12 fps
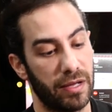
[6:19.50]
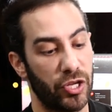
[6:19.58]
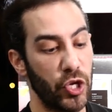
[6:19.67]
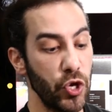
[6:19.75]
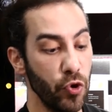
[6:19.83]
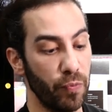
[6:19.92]

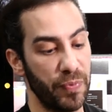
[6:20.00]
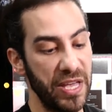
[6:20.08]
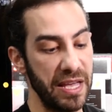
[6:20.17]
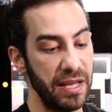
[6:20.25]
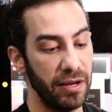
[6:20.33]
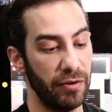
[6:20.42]

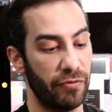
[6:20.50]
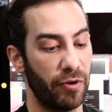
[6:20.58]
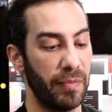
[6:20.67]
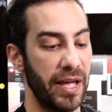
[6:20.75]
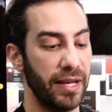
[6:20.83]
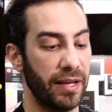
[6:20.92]
Q-P
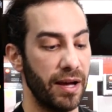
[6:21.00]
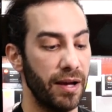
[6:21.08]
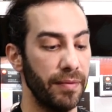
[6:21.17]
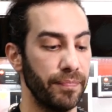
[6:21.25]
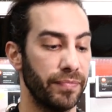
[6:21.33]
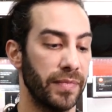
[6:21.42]
from
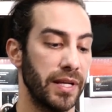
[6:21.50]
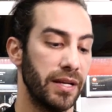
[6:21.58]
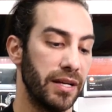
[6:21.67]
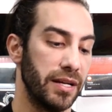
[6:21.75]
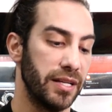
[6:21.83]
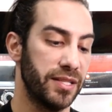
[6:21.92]
Leica.
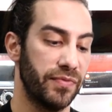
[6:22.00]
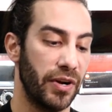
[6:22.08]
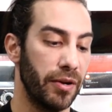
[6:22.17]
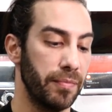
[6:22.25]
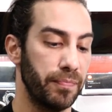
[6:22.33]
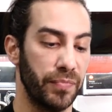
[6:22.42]
It's
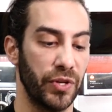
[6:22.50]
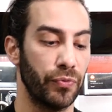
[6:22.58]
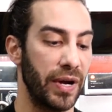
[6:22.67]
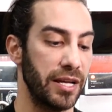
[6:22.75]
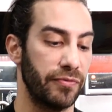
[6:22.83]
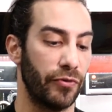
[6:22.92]
very
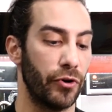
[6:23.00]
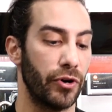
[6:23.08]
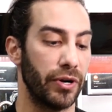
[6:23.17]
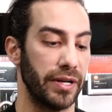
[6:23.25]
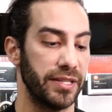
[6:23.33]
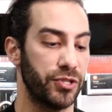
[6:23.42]
great
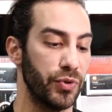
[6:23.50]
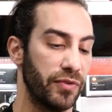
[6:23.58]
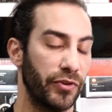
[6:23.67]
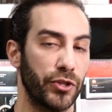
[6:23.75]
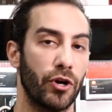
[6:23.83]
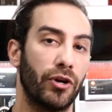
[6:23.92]
for street
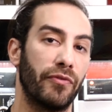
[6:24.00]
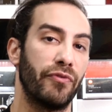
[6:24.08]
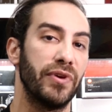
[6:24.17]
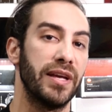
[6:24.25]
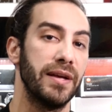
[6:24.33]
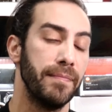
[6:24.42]

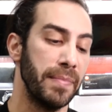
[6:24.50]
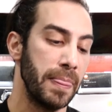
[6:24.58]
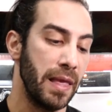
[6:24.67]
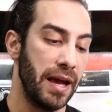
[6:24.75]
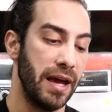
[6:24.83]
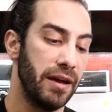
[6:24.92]
photography,
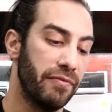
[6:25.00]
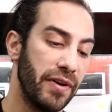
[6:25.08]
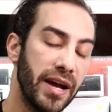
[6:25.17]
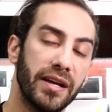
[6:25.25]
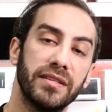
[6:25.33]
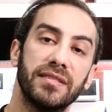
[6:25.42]

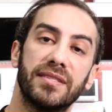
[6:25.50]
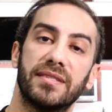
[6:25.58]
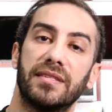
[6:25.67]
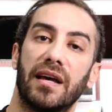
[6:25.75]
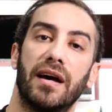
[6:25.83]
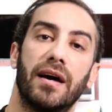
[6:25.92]
events,